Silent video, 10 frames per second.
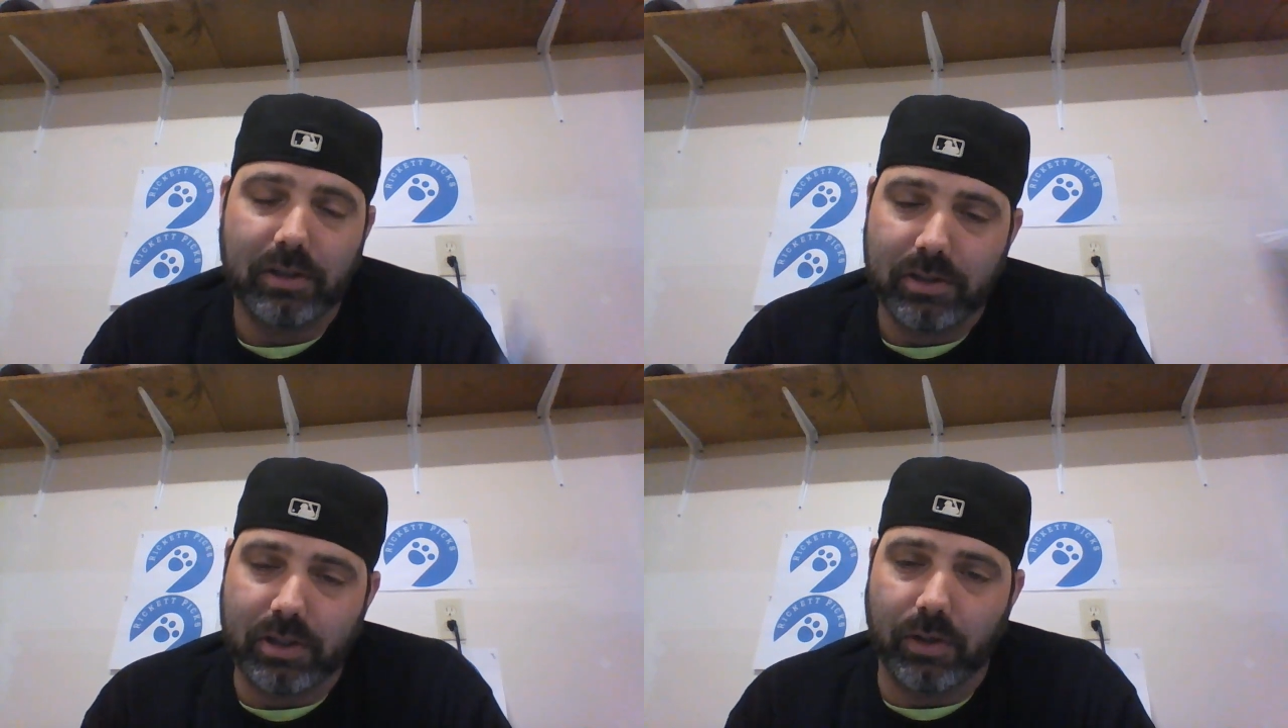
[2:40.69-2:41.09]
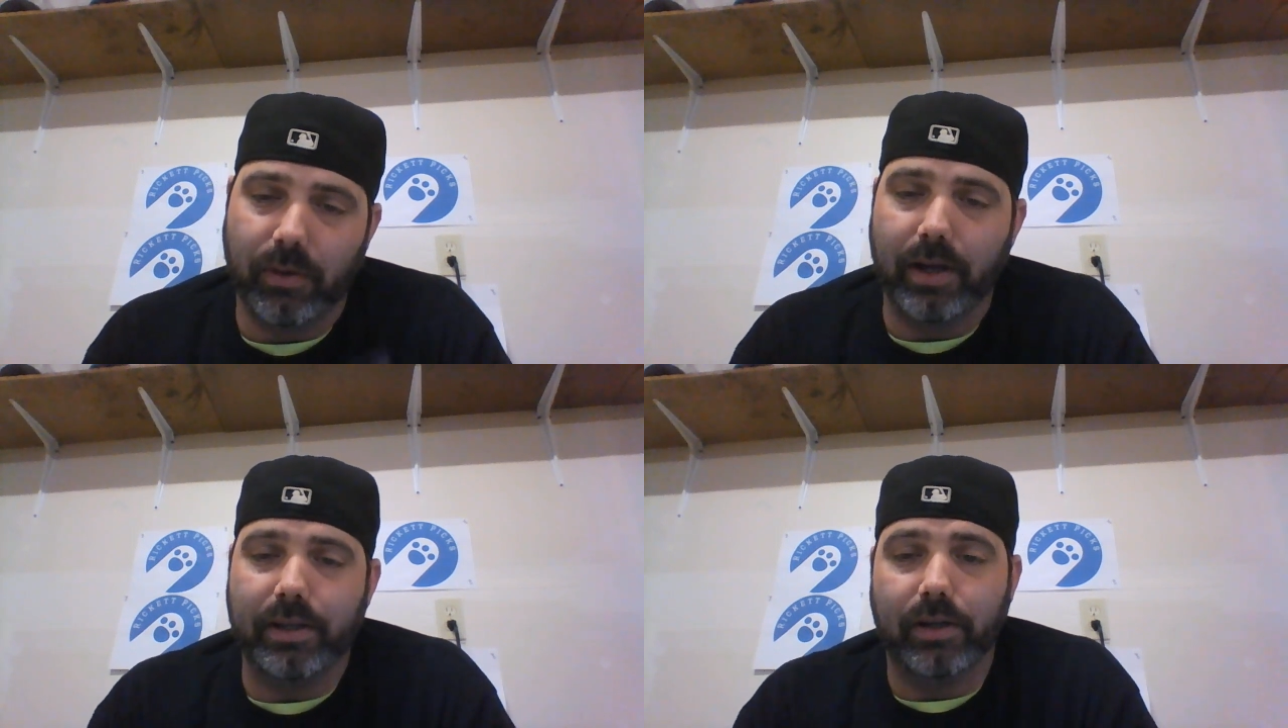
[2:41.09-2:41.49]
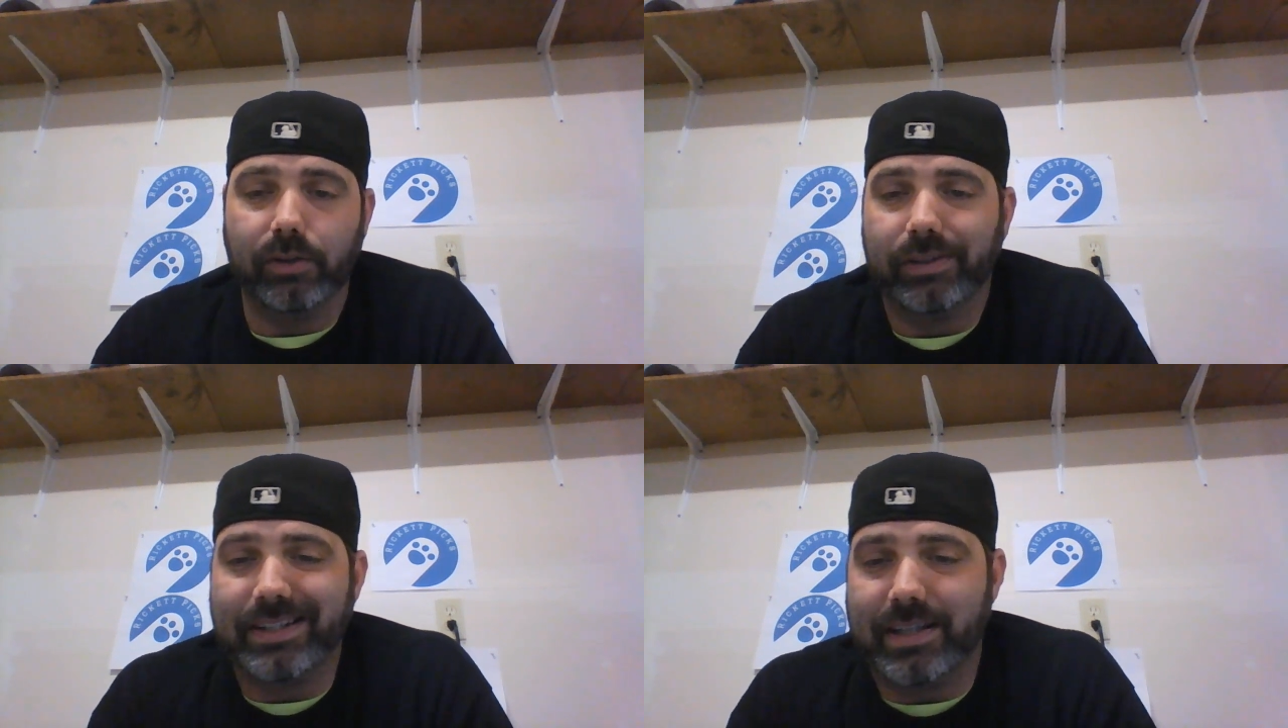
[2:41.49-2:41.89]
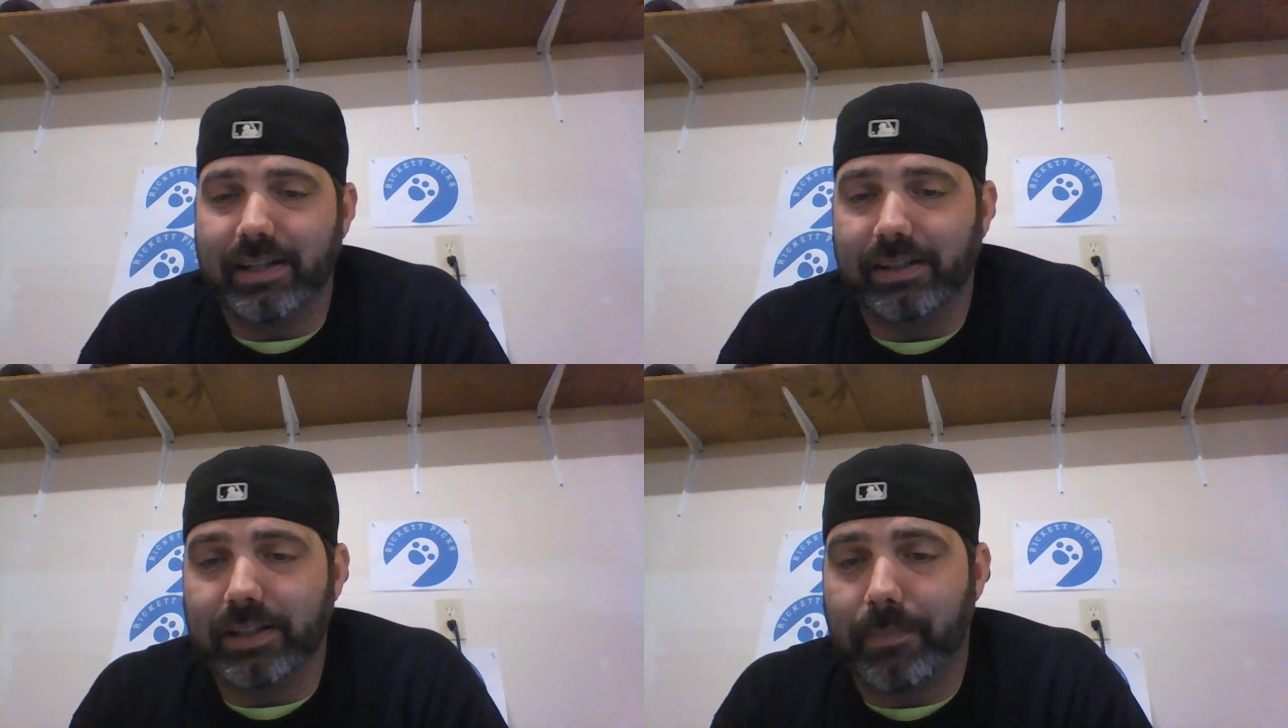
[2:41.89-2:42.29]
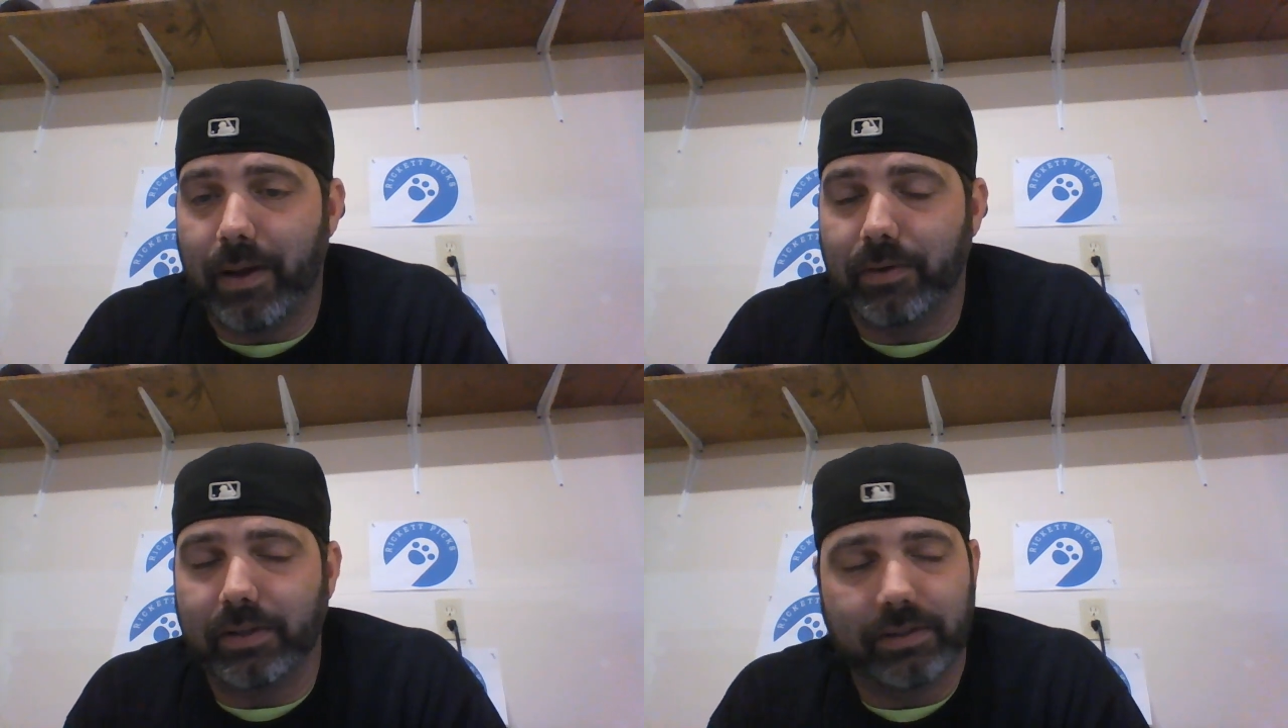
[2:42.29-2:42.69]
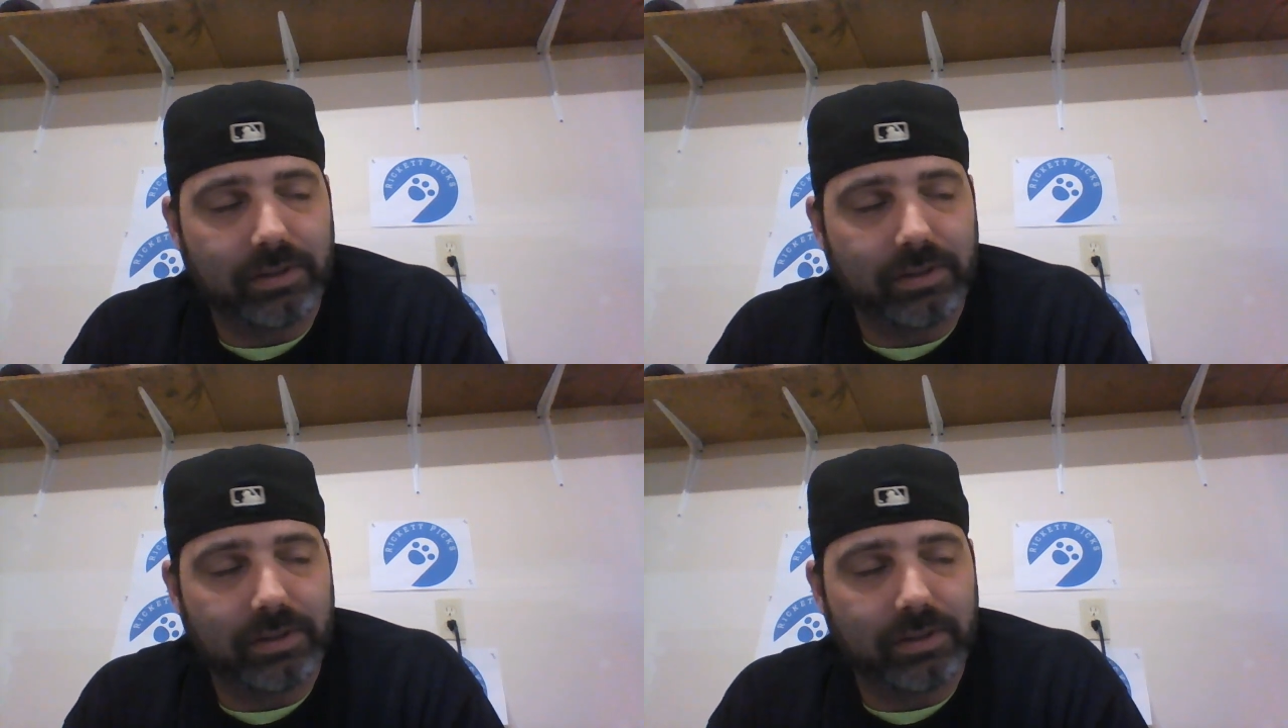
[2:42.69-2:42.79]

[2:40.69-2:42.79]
So uh, you know, let's hit it. Let's pound it.